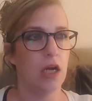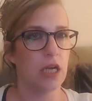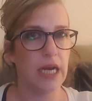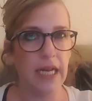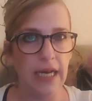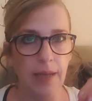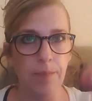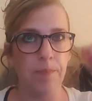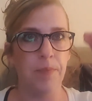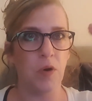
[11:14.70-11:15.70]
clip
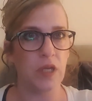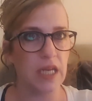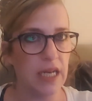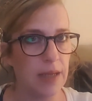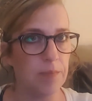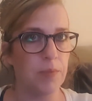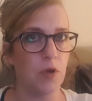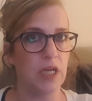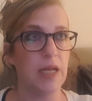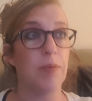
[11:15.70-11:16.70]
by clip by
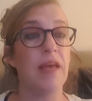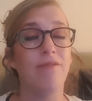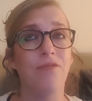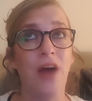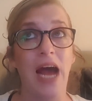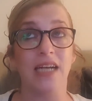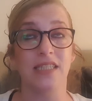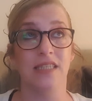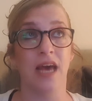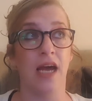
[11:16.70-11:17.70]
clip. In
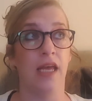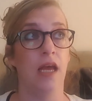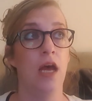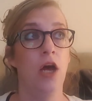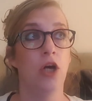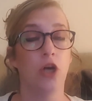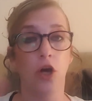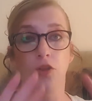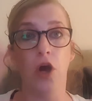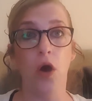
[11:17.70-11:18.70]
fact, they
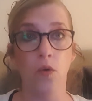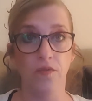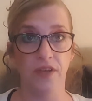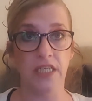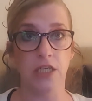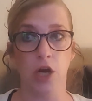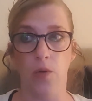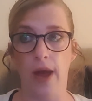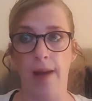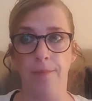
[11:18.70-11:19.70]
got the whole video
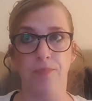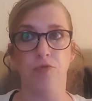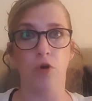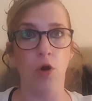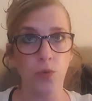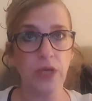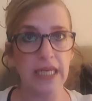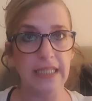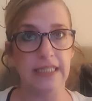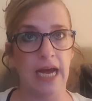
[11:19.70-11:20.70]
and broke
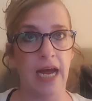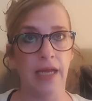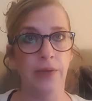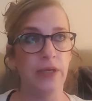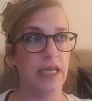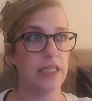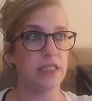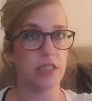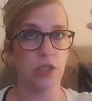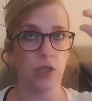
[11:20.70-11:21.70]
it down
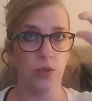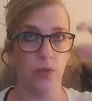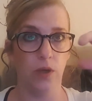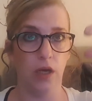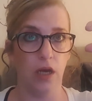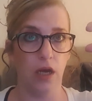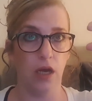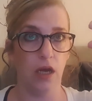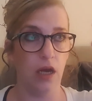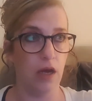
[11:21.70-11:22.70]
into
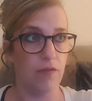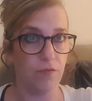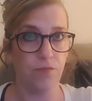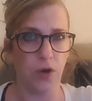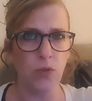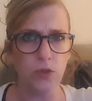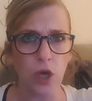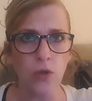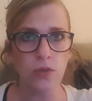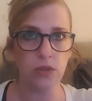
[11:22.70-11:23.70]

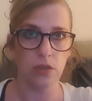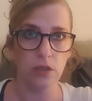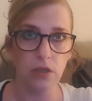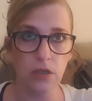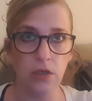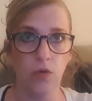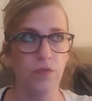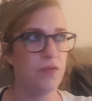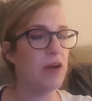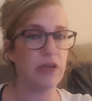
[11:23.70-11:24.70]
photos, like
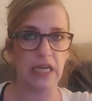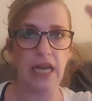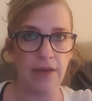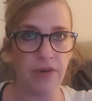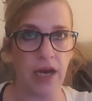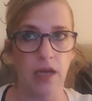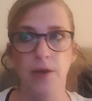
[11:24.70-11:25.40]
very clever,